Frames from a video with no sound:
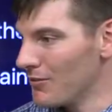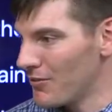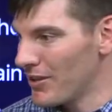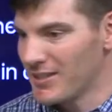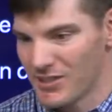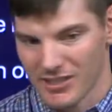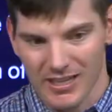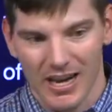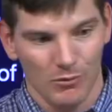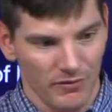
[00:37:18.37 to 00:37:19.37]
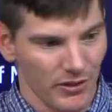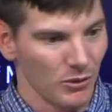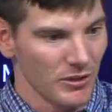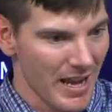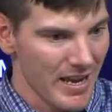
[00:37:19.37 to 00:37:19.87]
things that God revealed
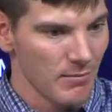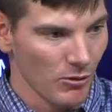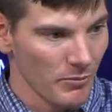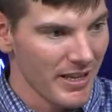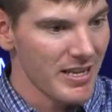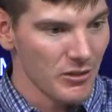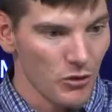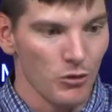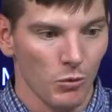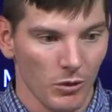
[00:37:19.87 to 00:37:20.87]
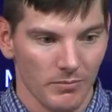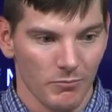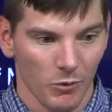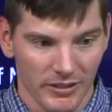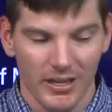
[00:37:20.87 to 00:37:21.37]
to Abram that he knew
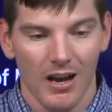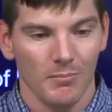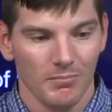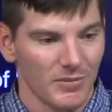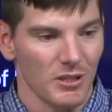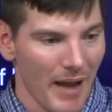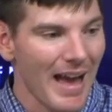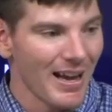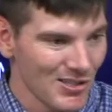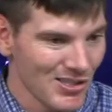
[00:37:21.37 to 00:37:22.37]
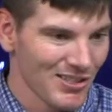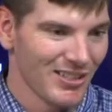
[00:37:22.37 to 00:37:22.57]
would come to pass.